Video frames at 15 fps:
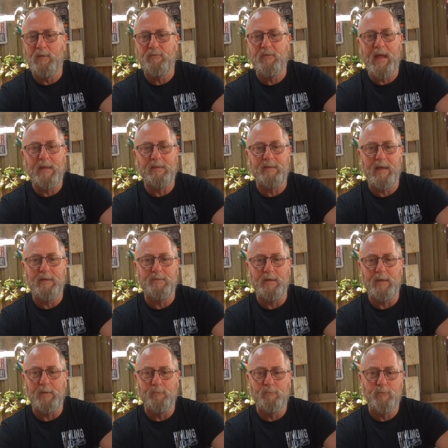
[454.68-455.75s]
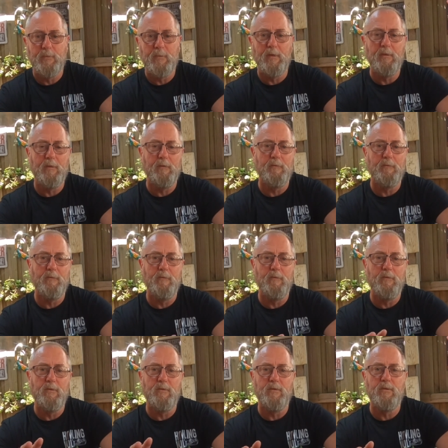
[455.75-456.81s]
fantastic
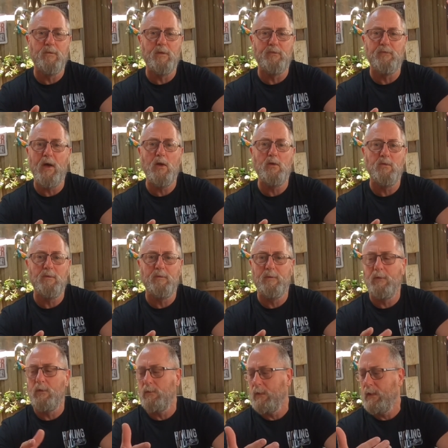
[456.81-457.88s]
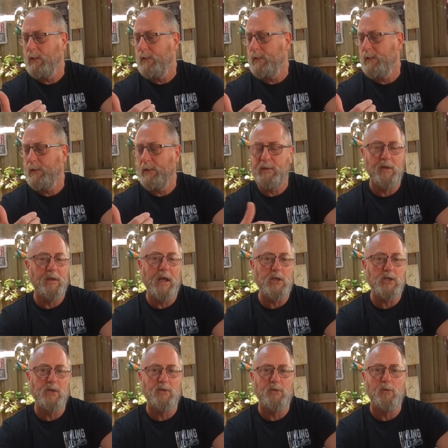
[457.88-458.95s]
the phone uh,
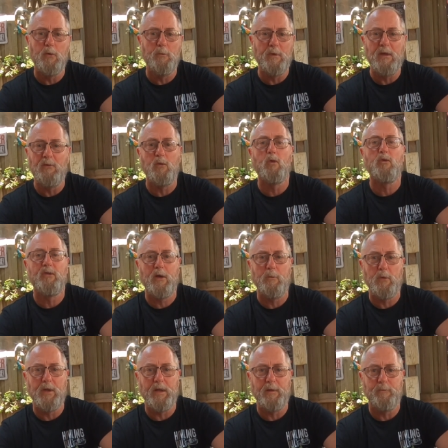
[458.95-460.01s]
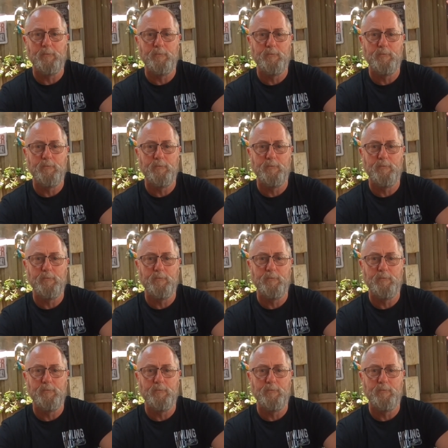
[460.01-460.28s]
connection to them is also brilliant.